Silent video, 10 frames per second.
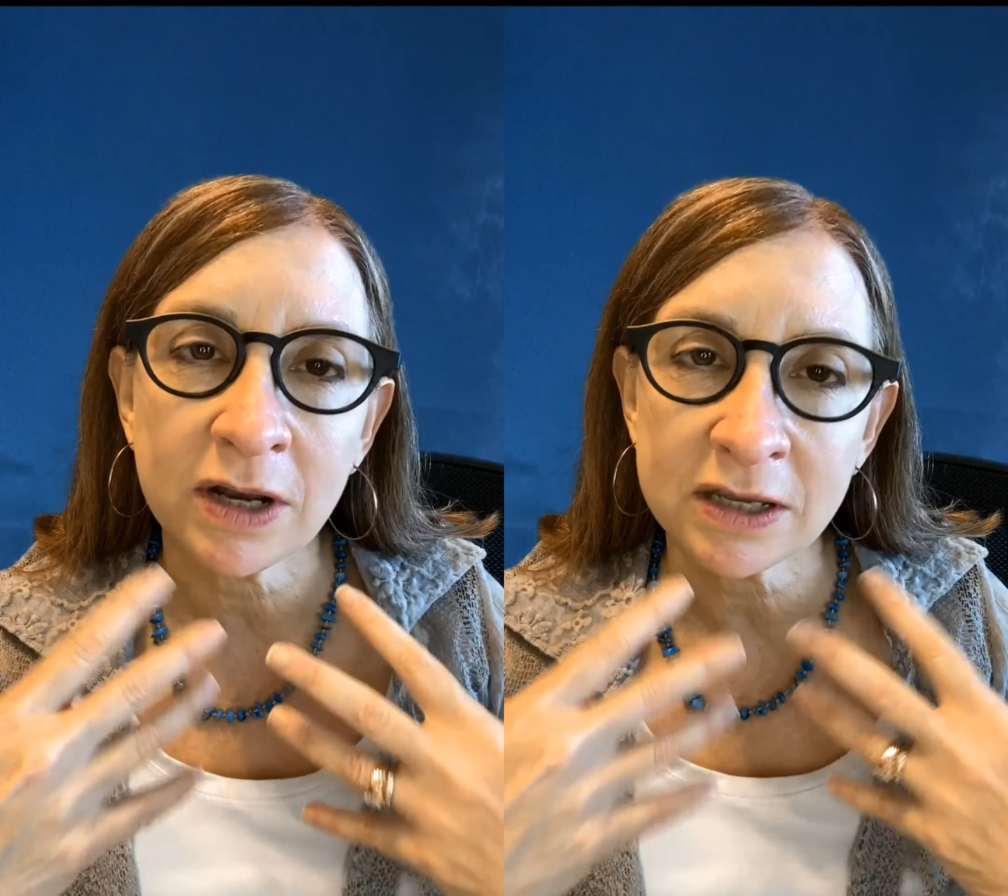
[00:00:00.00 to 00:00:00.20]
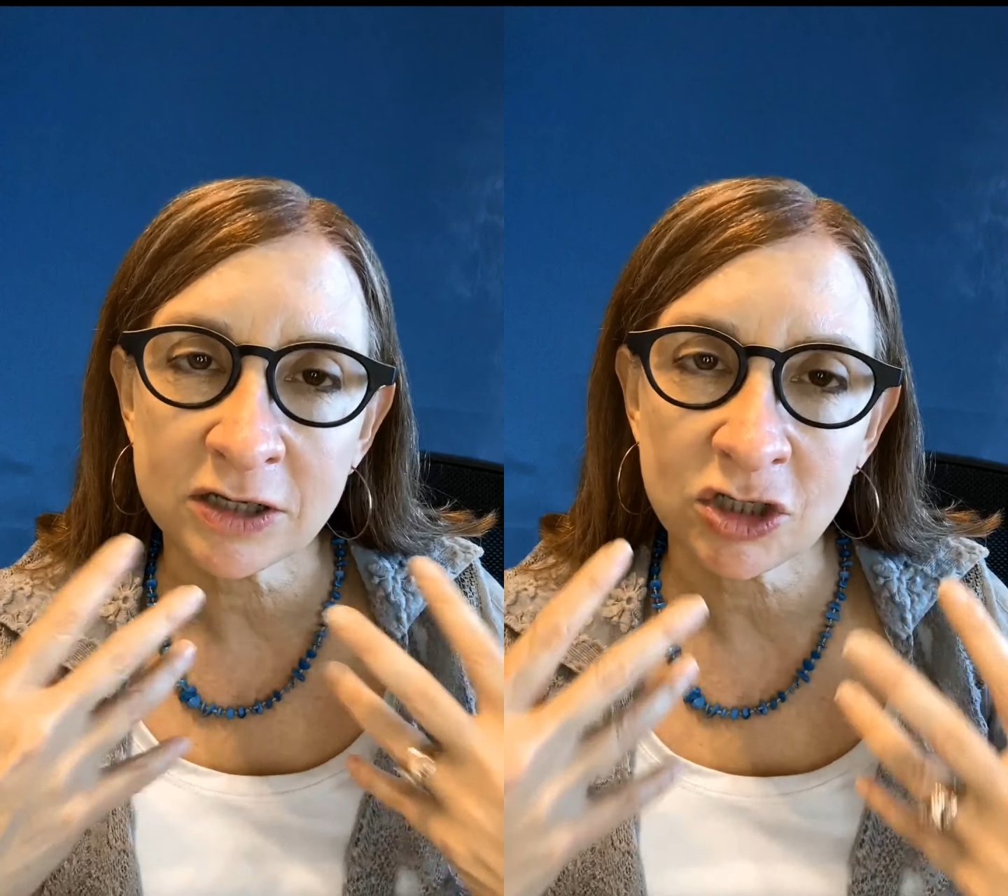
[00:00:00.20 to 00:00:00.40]

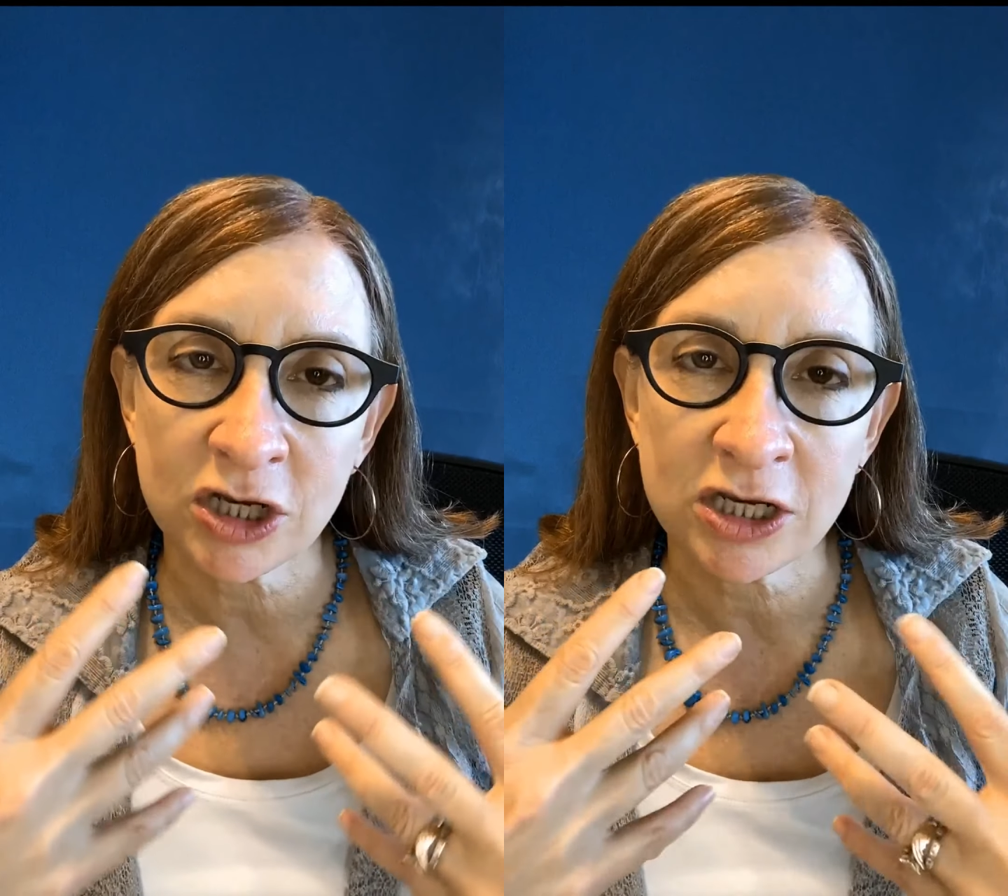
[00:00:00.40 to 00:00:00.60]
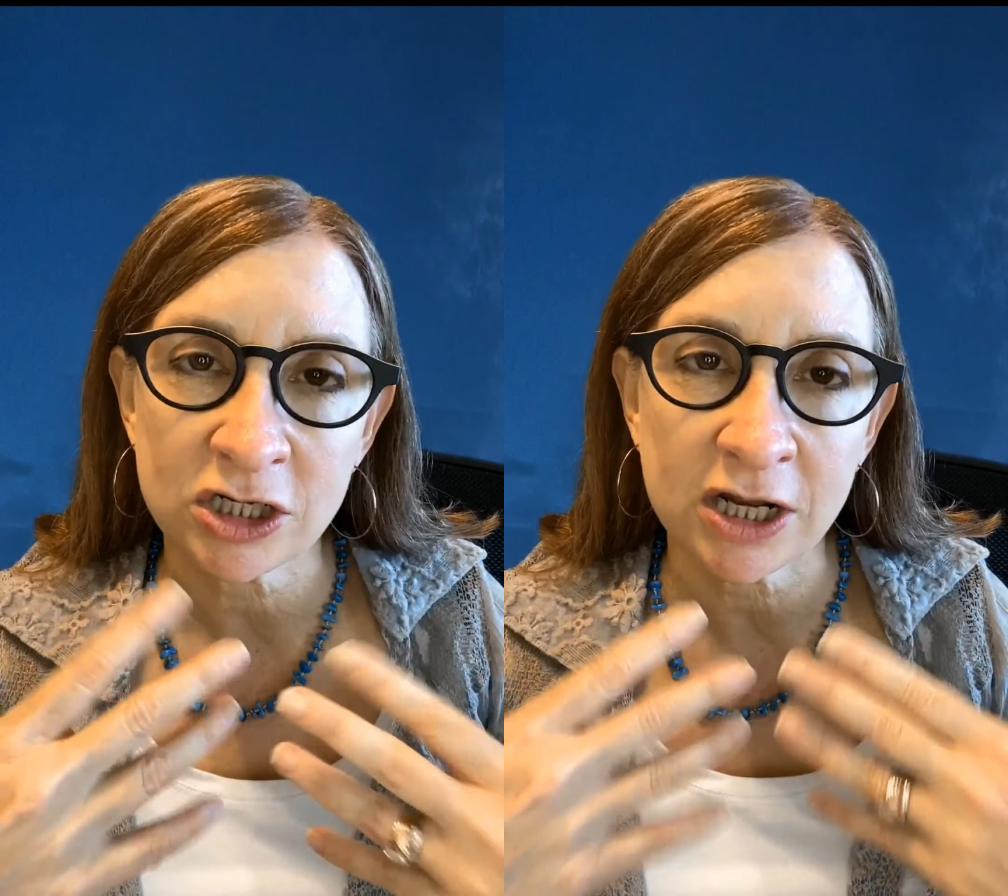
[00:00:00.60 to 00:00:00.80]
I can
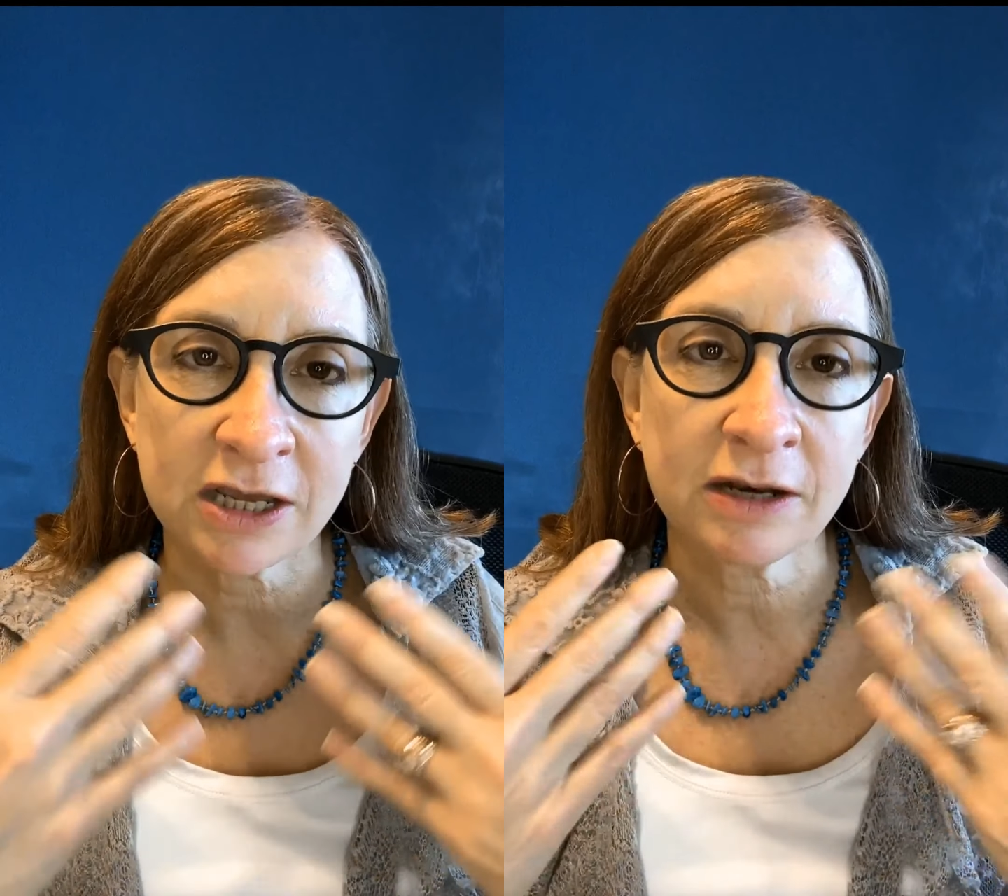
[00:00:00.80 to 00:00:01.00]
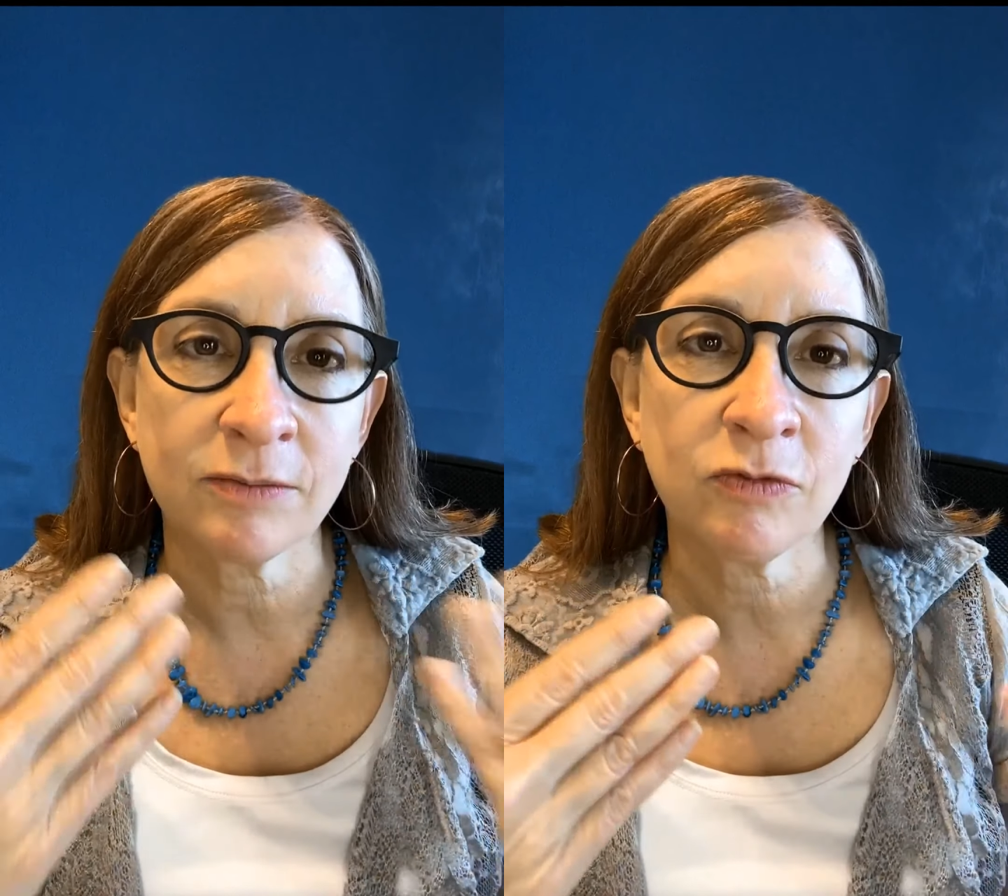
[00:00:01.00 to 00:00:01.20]
change and I
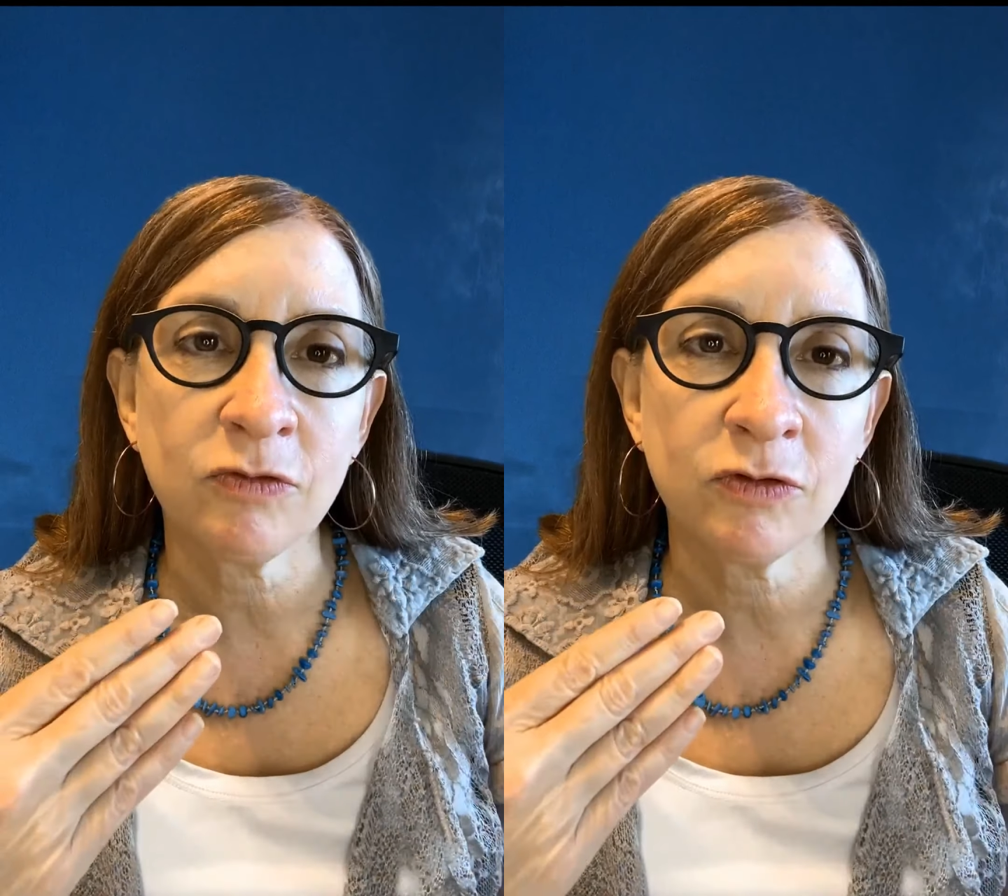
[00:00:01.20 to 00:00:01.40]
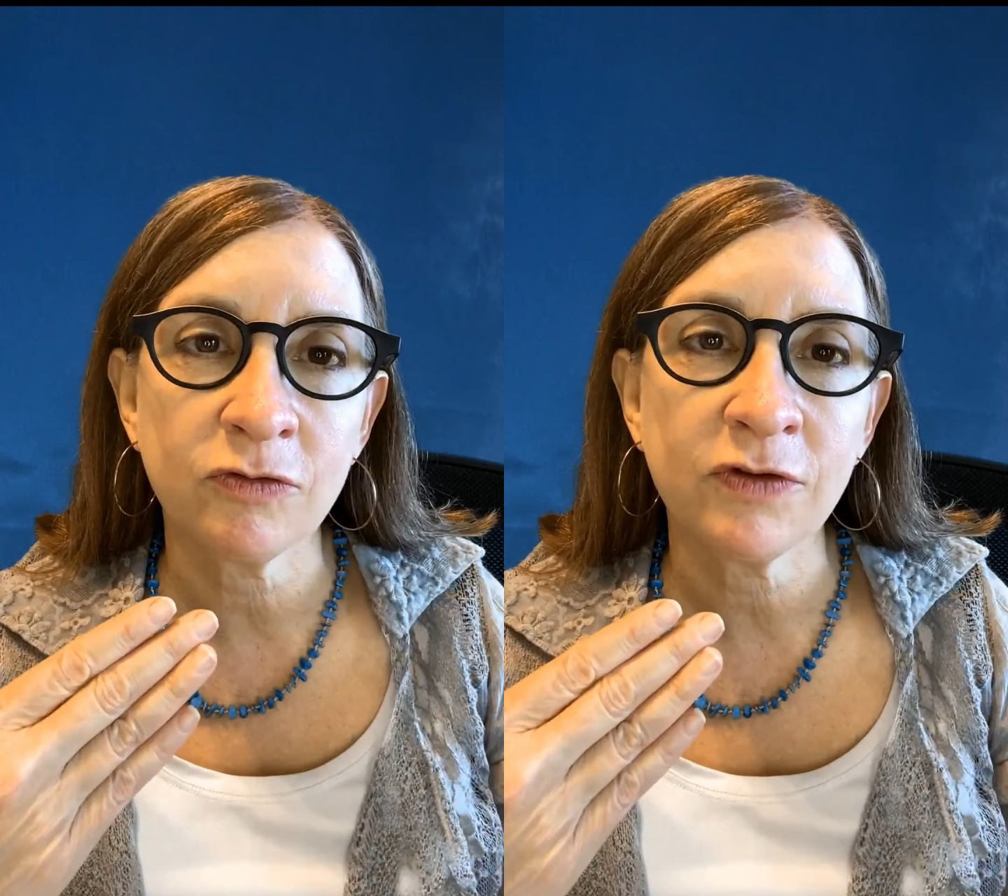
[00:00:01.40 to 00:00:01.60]
can
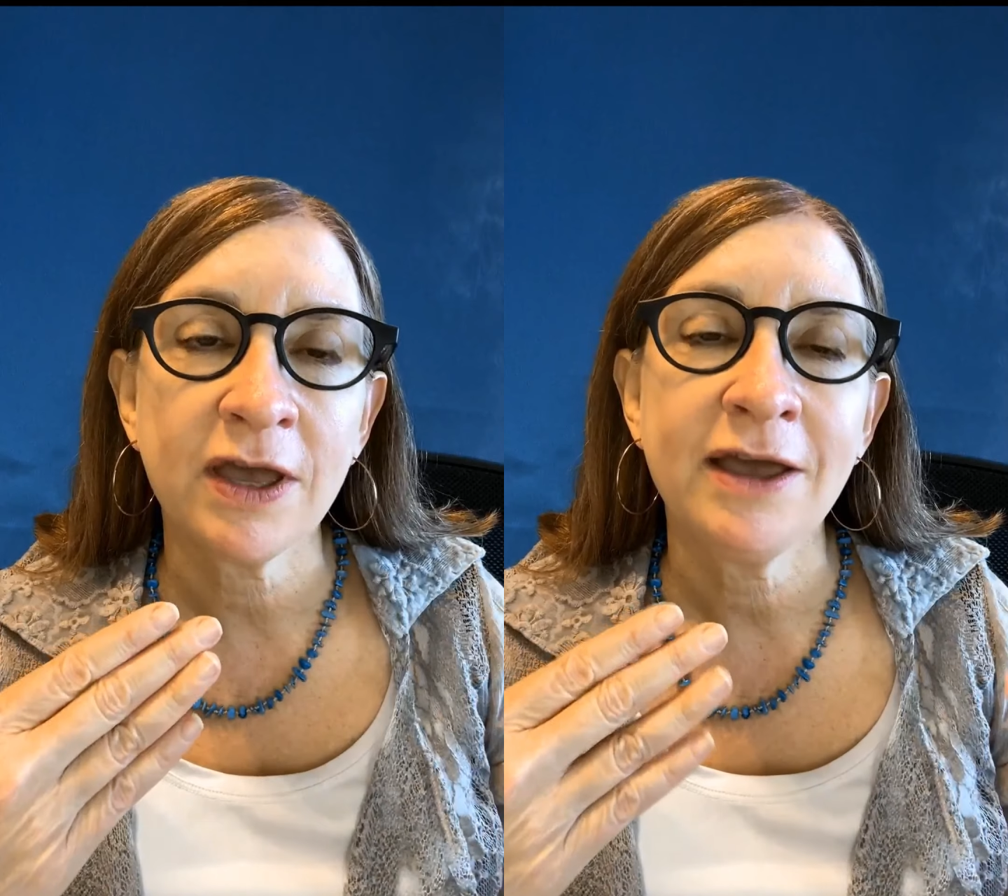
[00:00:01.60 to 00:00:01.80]
improve.